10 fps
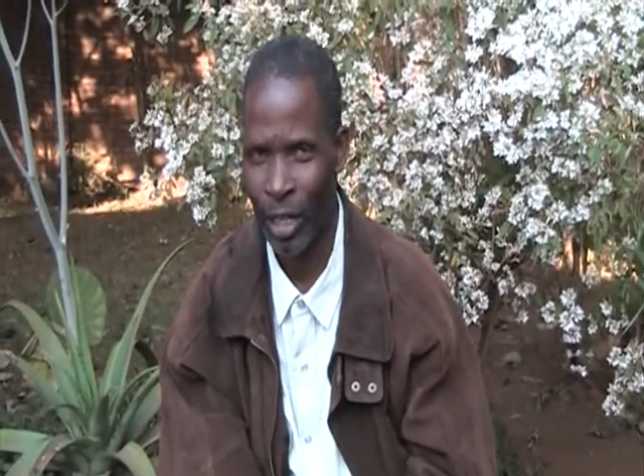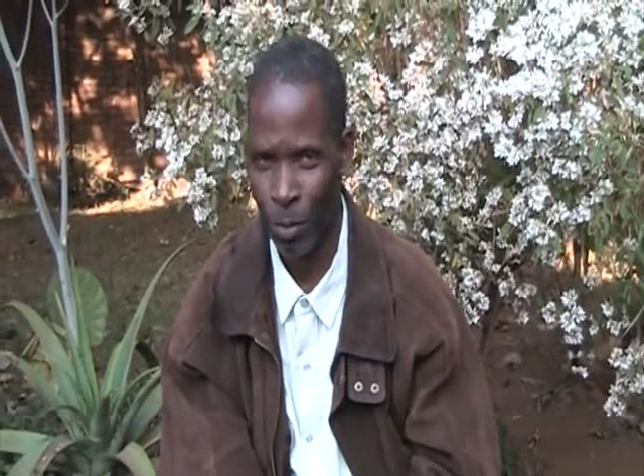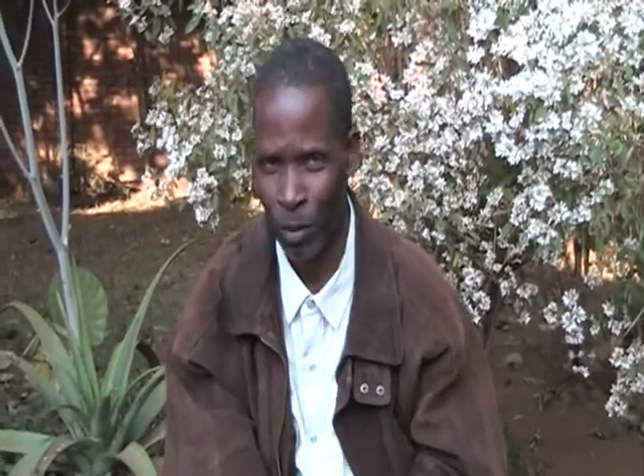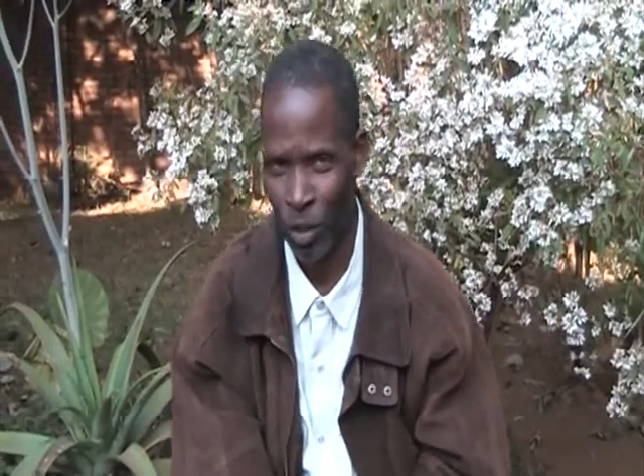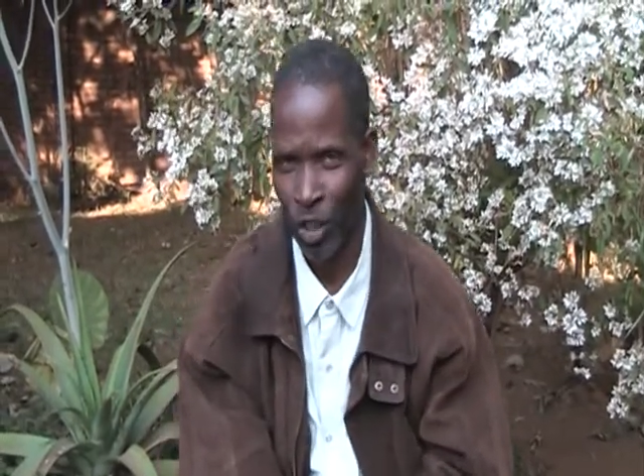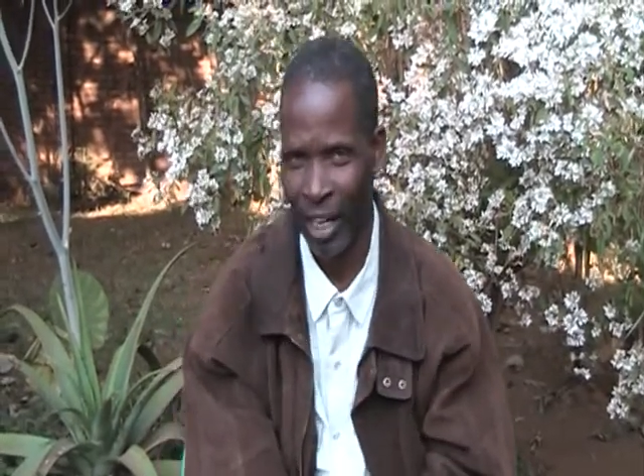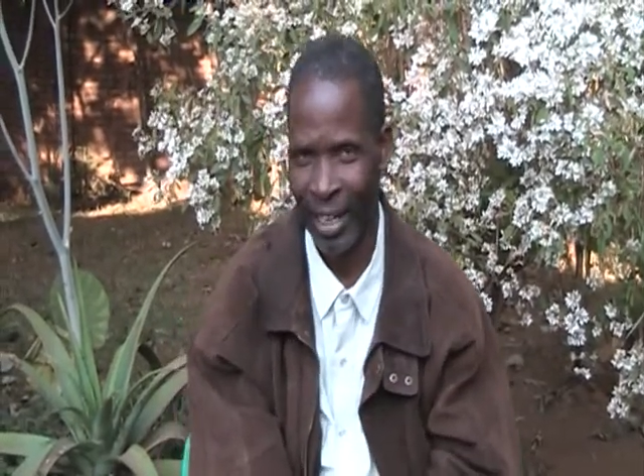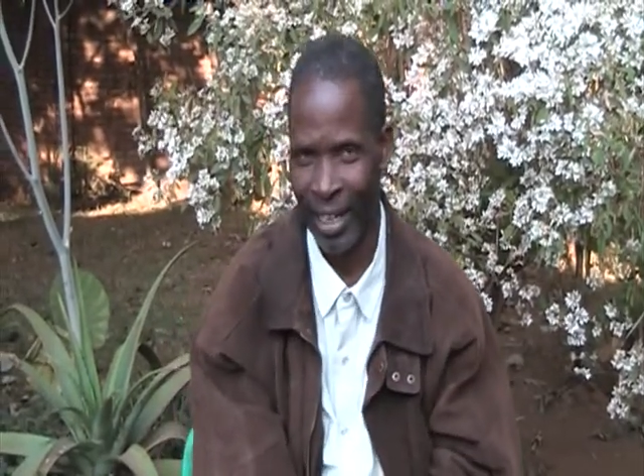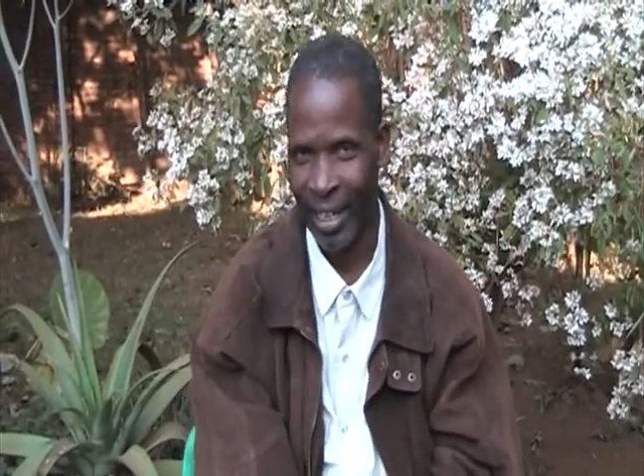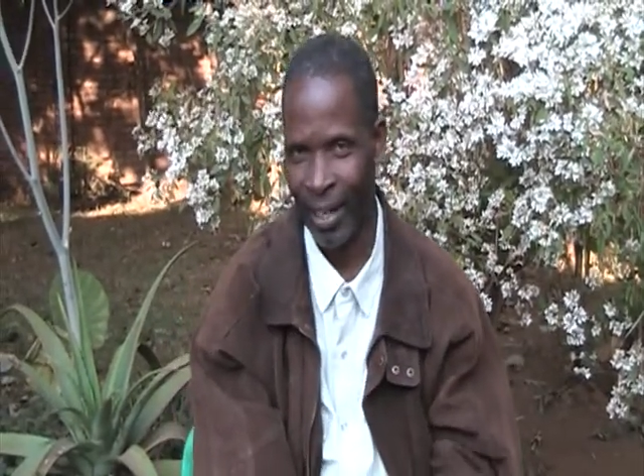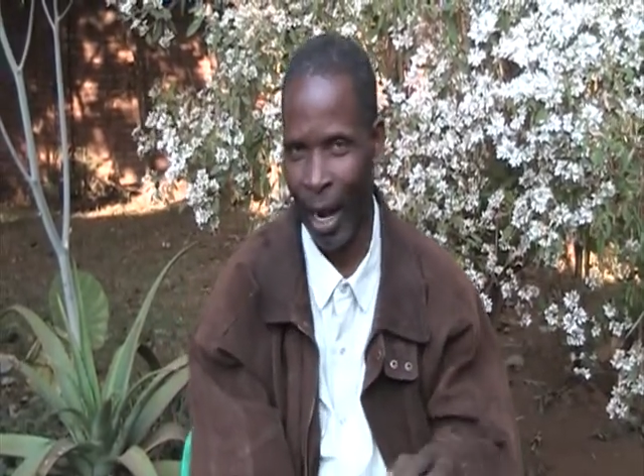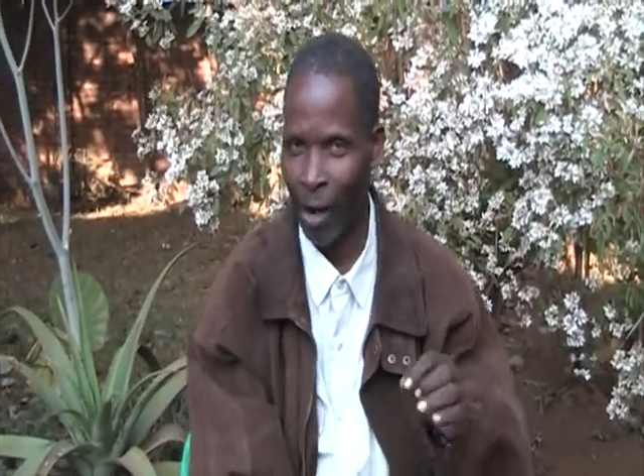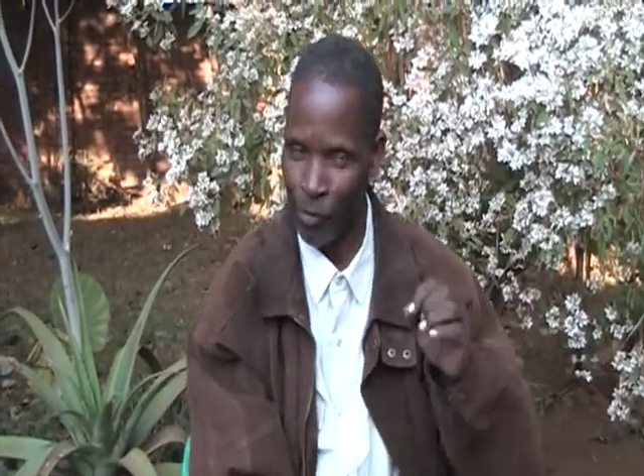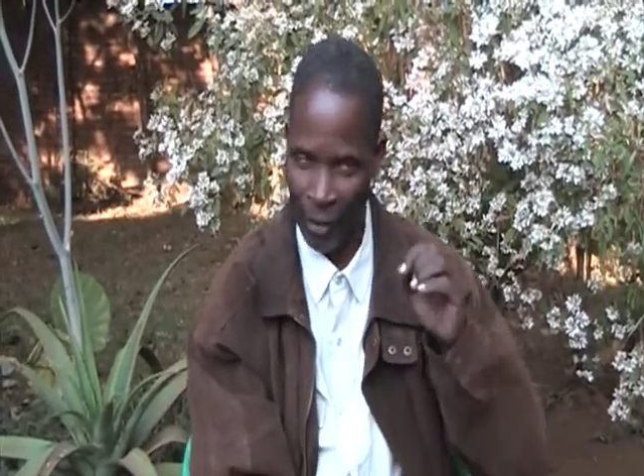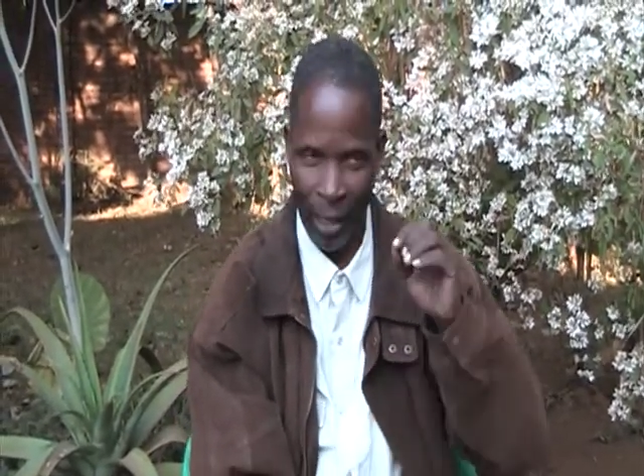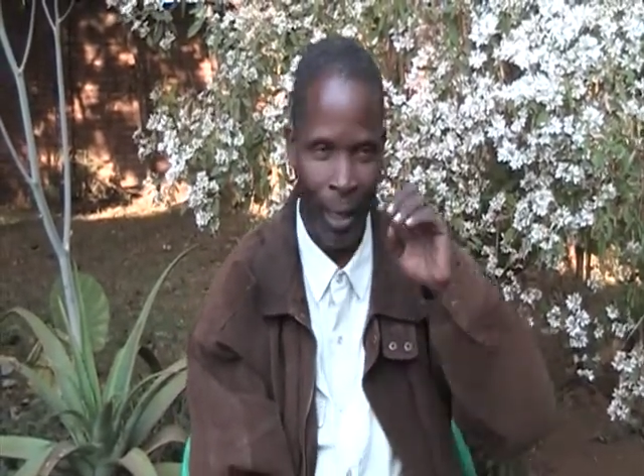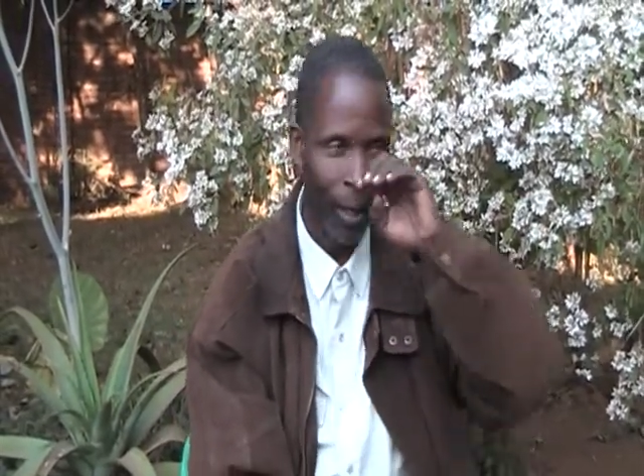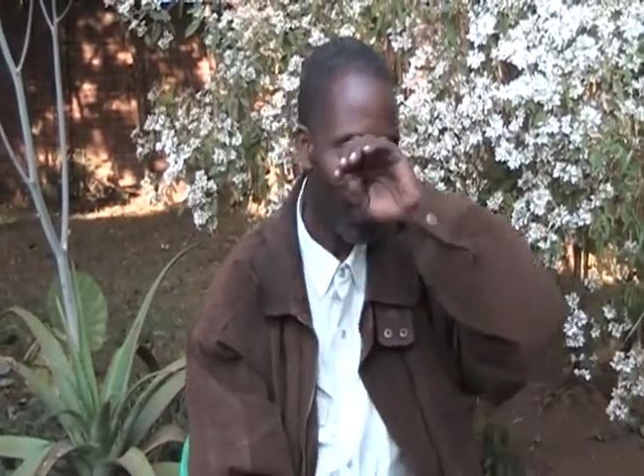especially in Africa,